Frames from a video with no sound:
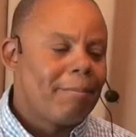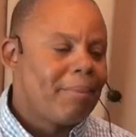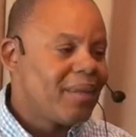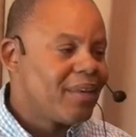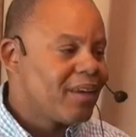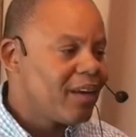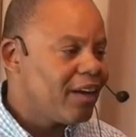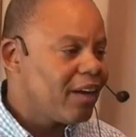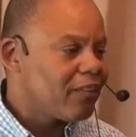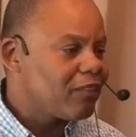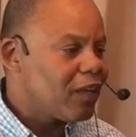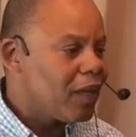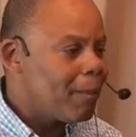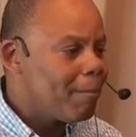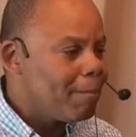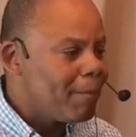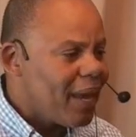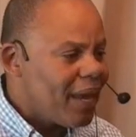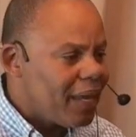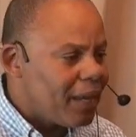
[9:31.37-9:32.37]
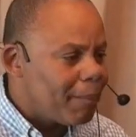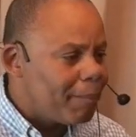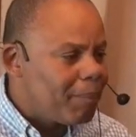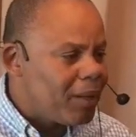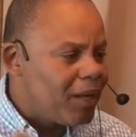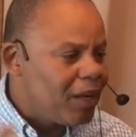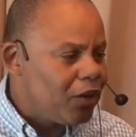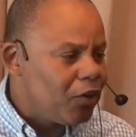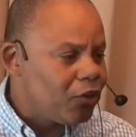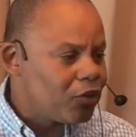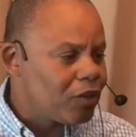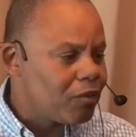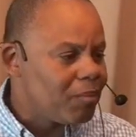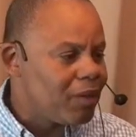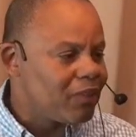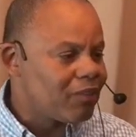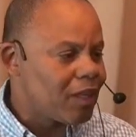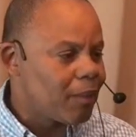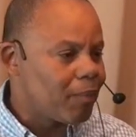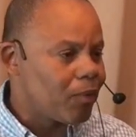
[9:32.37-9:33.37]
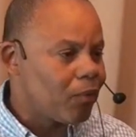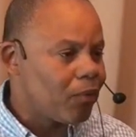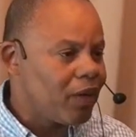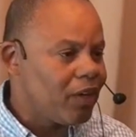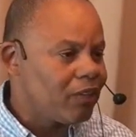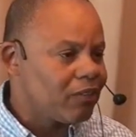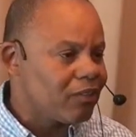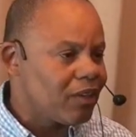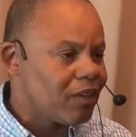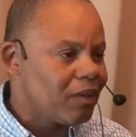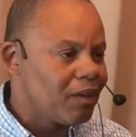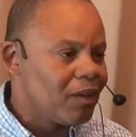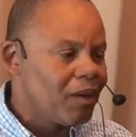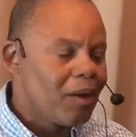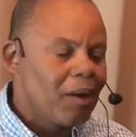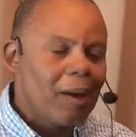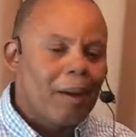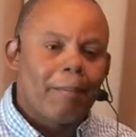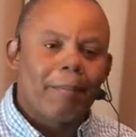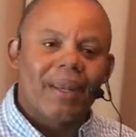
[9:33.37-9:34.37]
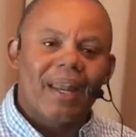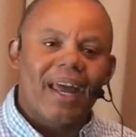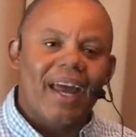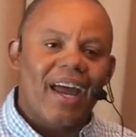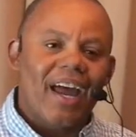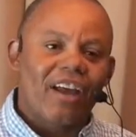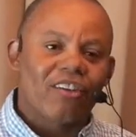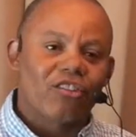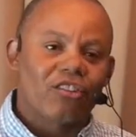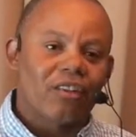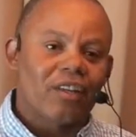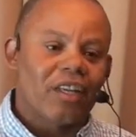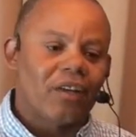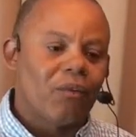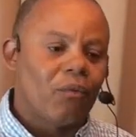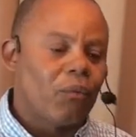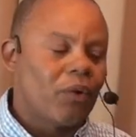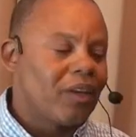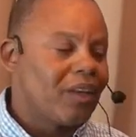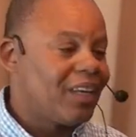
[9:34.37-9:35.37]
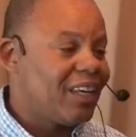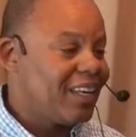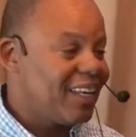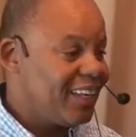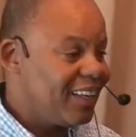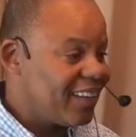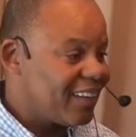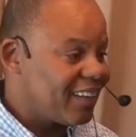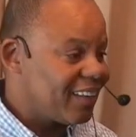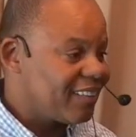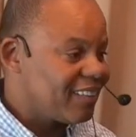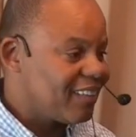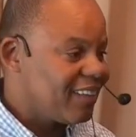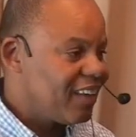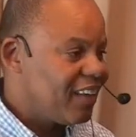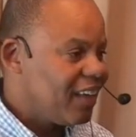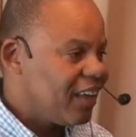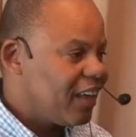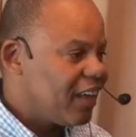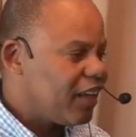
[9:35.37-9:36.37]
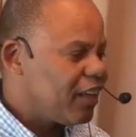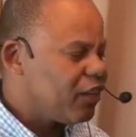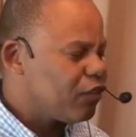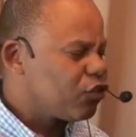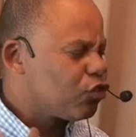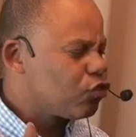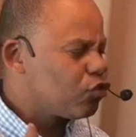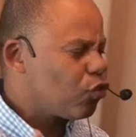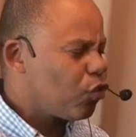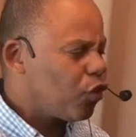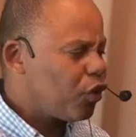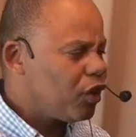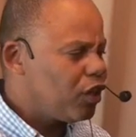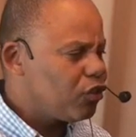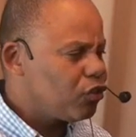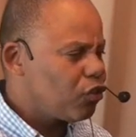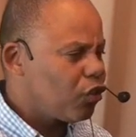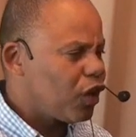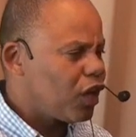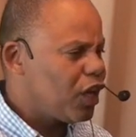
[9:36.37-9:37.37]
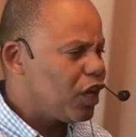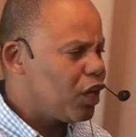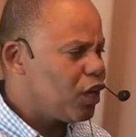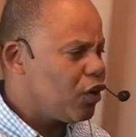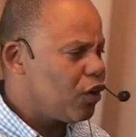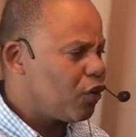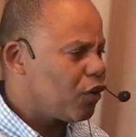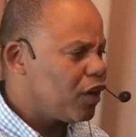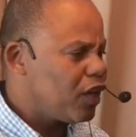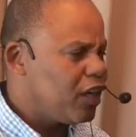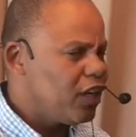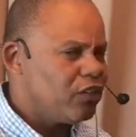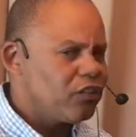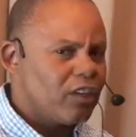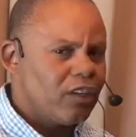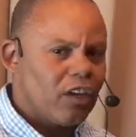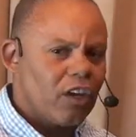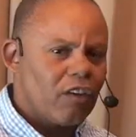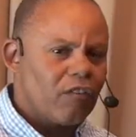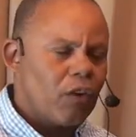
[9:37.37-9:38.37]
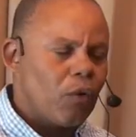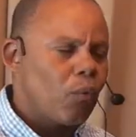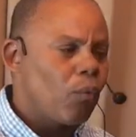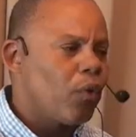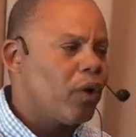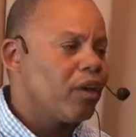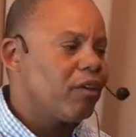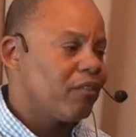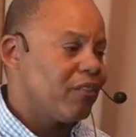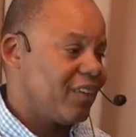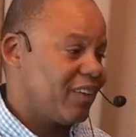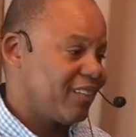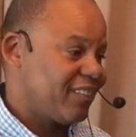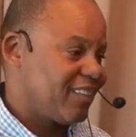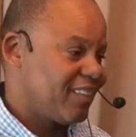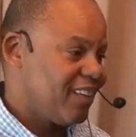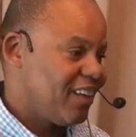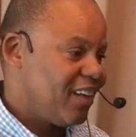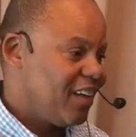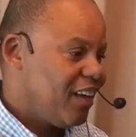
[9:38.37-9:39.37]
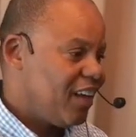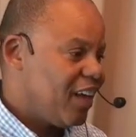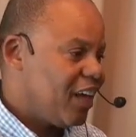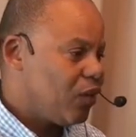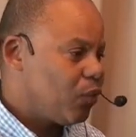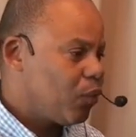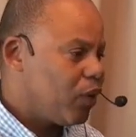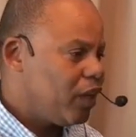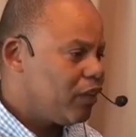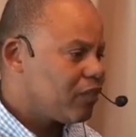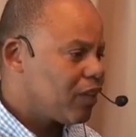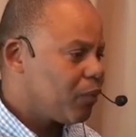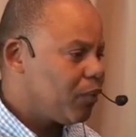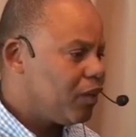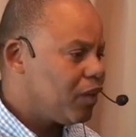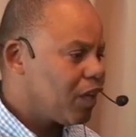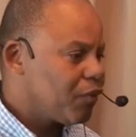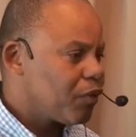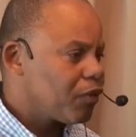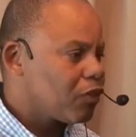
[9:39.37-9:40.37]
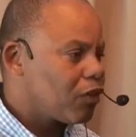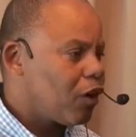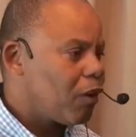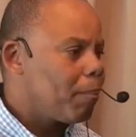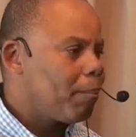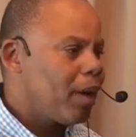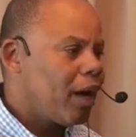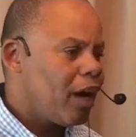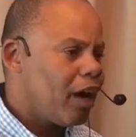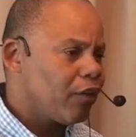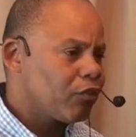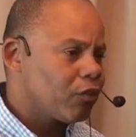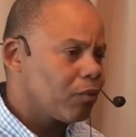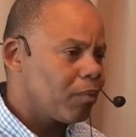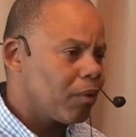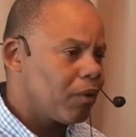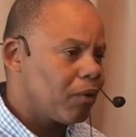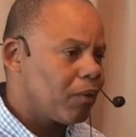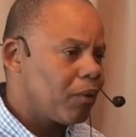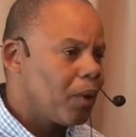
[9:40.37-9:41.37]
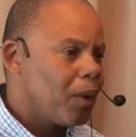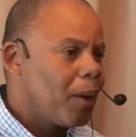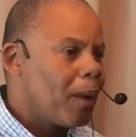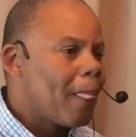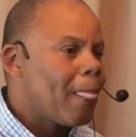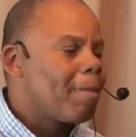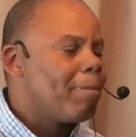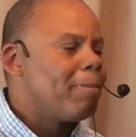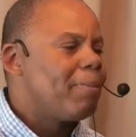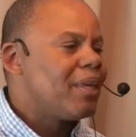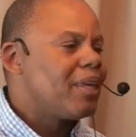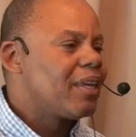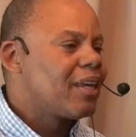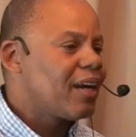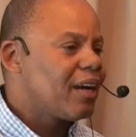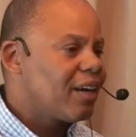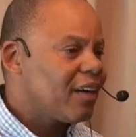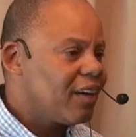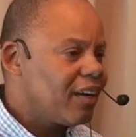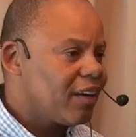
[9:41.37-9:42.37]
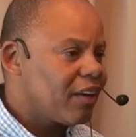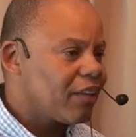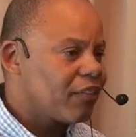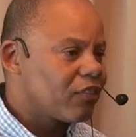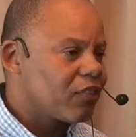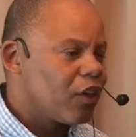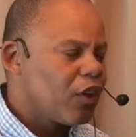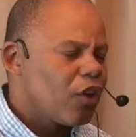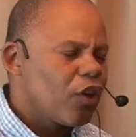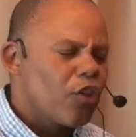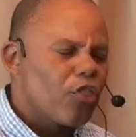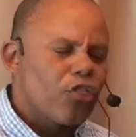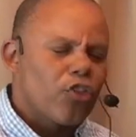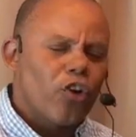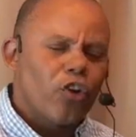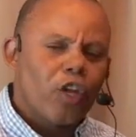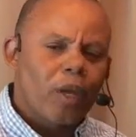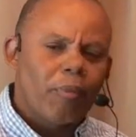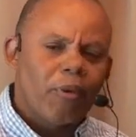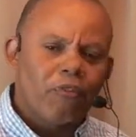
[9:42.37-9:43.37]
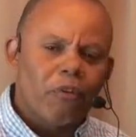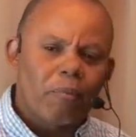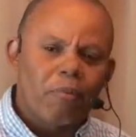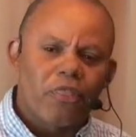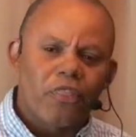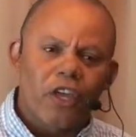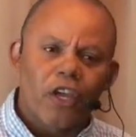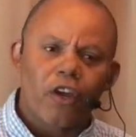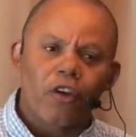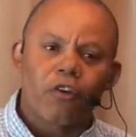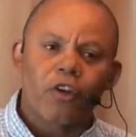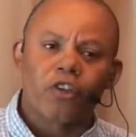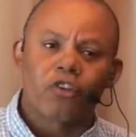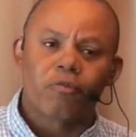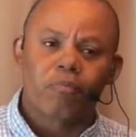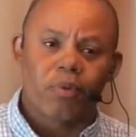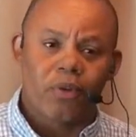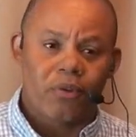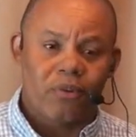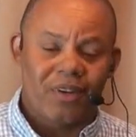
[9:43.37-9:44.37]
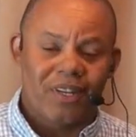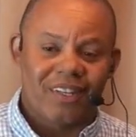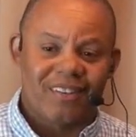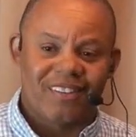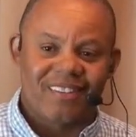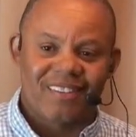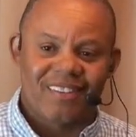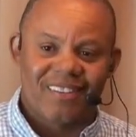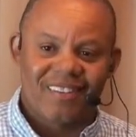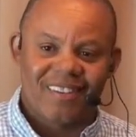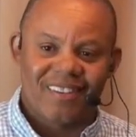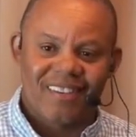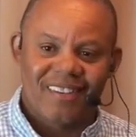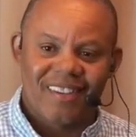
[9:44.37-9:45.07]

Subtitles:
Because it may appear to be separation, but actually what it is starting to heal each and every one of us in ways that we never thought possible, because they're coming from their experience.